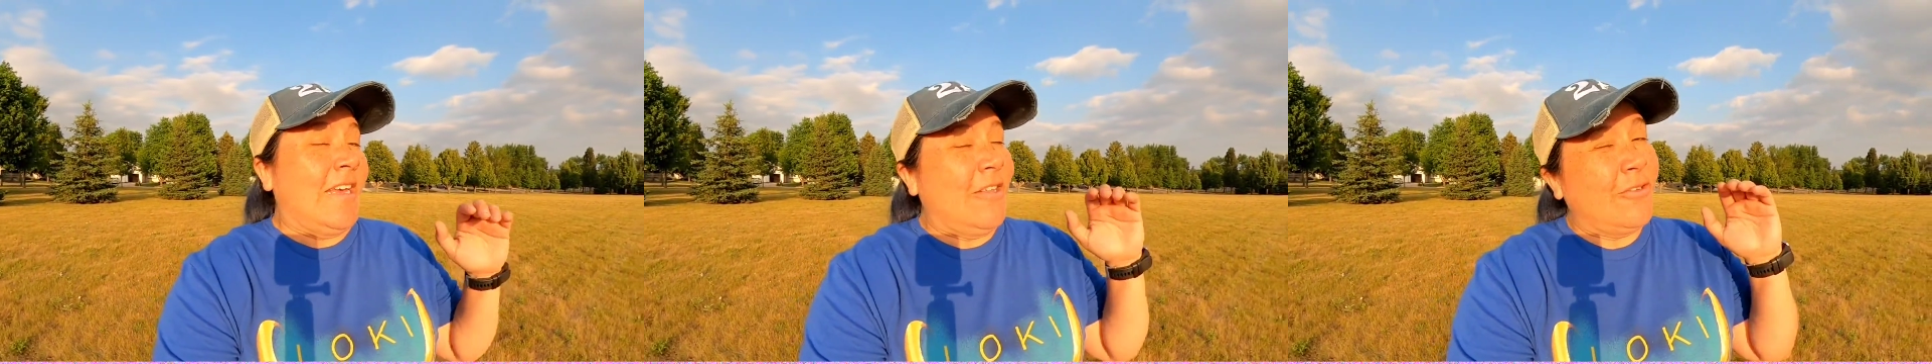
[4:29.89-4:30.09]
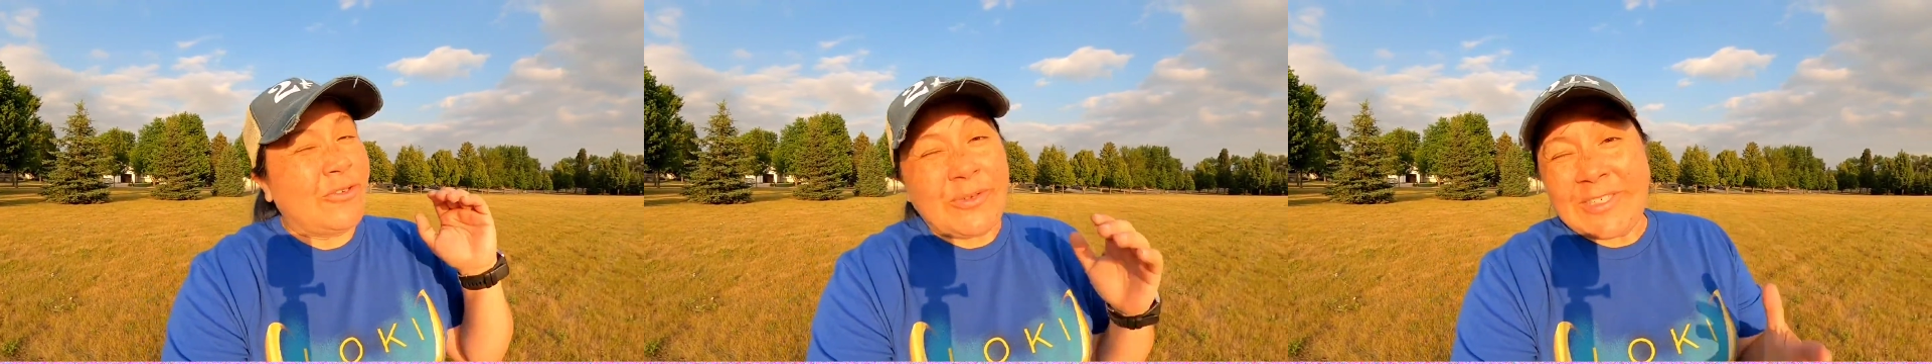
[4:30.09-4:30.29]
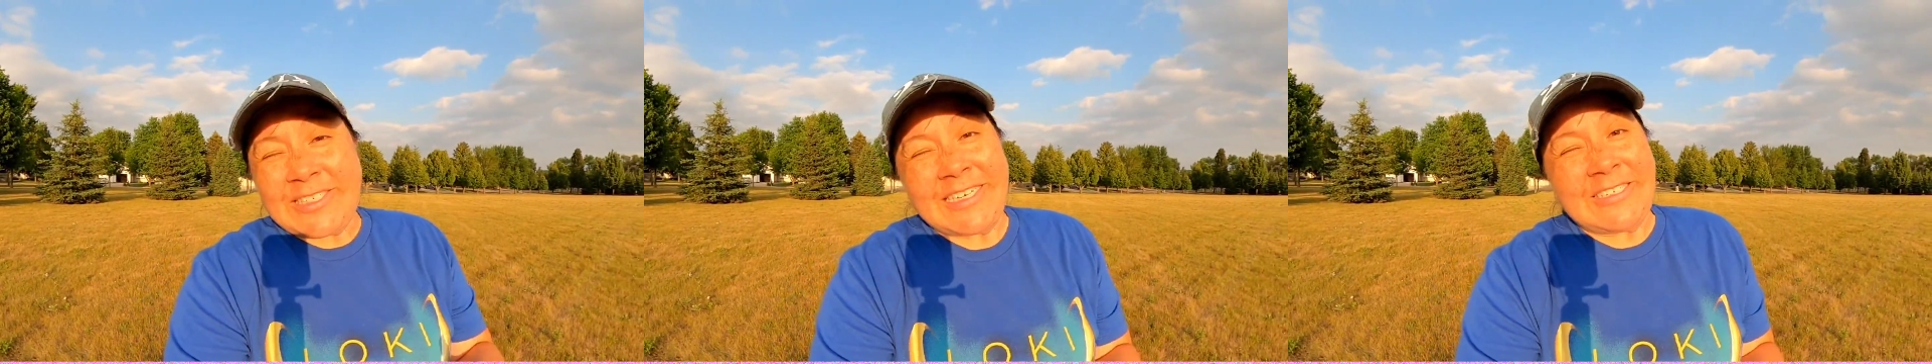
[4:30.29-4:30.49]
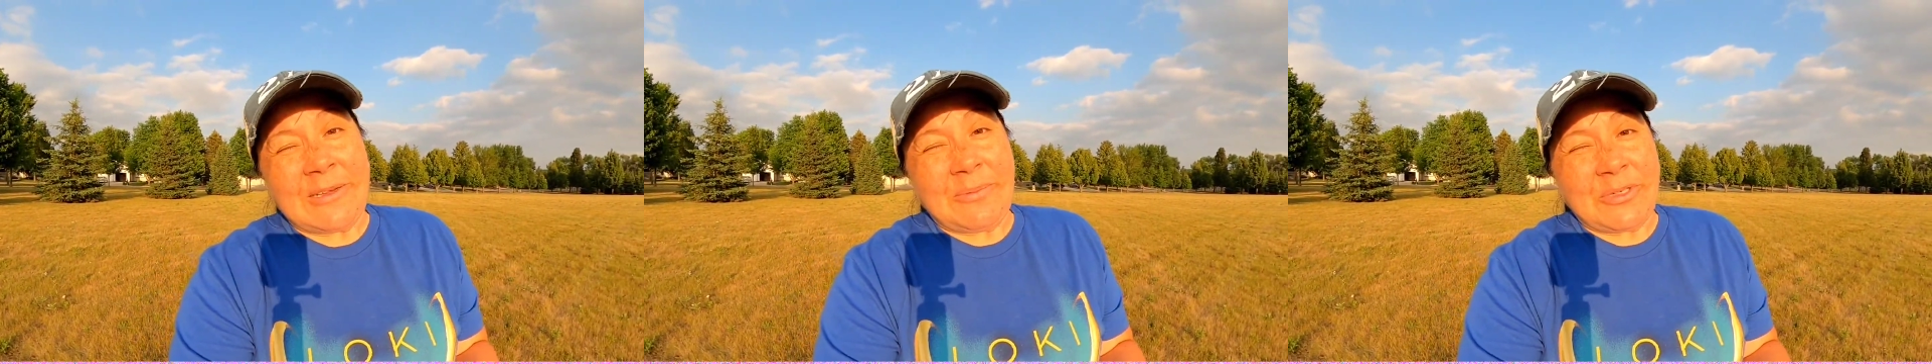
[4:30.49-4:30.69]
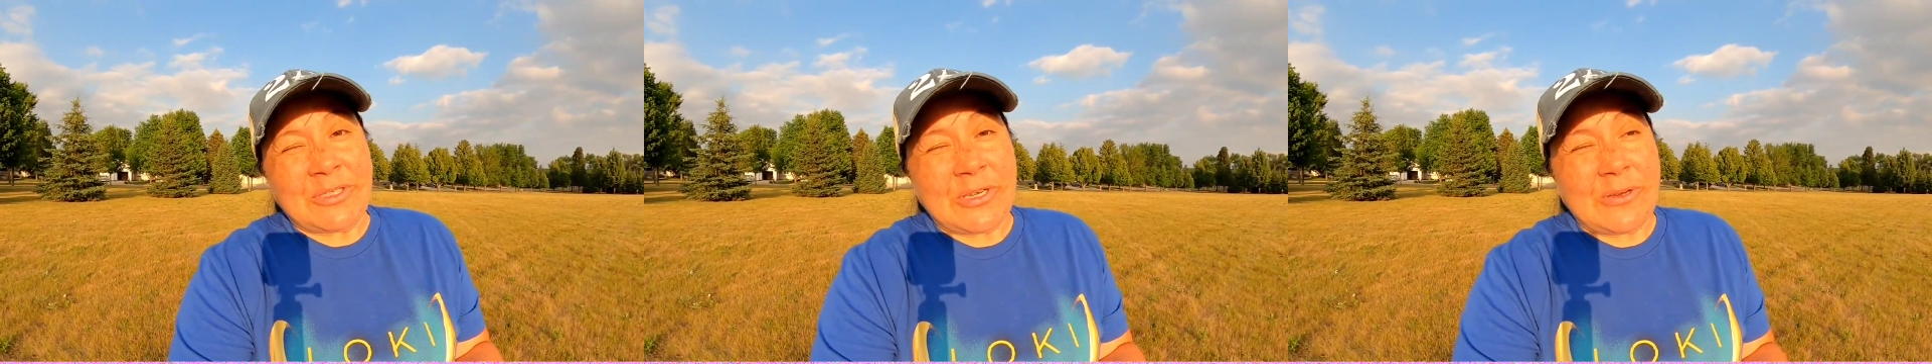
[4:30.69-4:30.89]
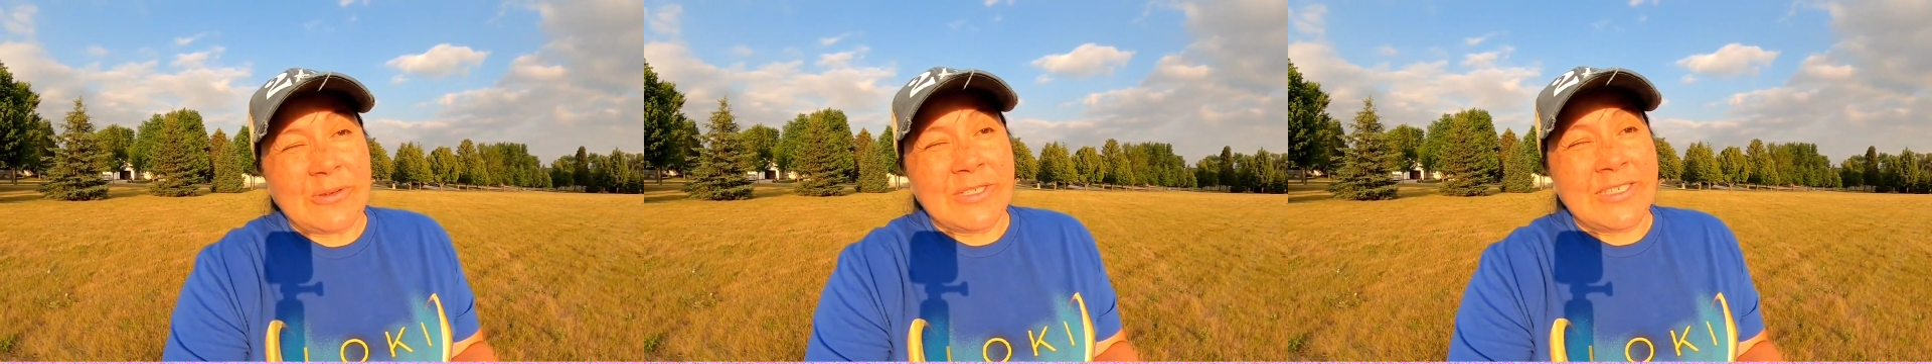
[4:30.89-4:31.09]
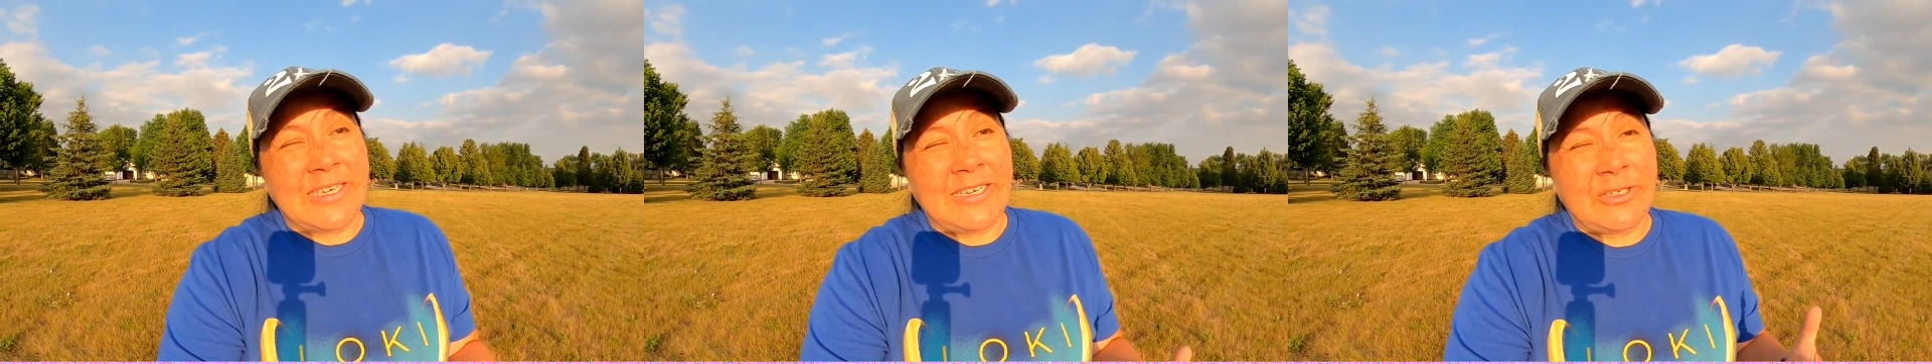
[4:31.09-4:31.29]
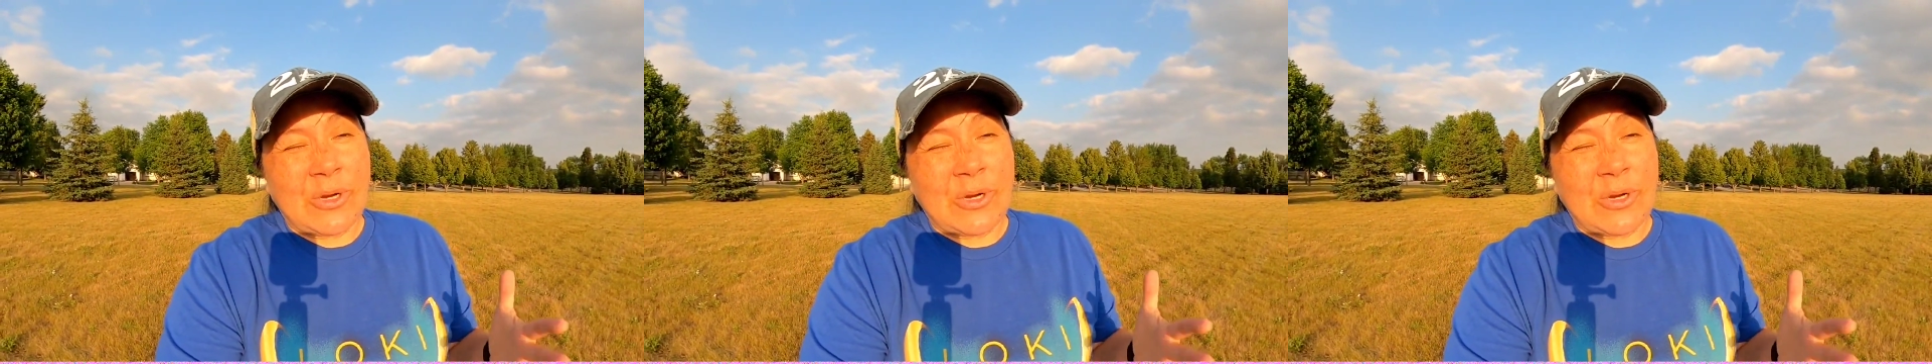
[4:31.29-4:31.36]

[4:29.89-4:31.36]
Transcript: There's only 6 episodes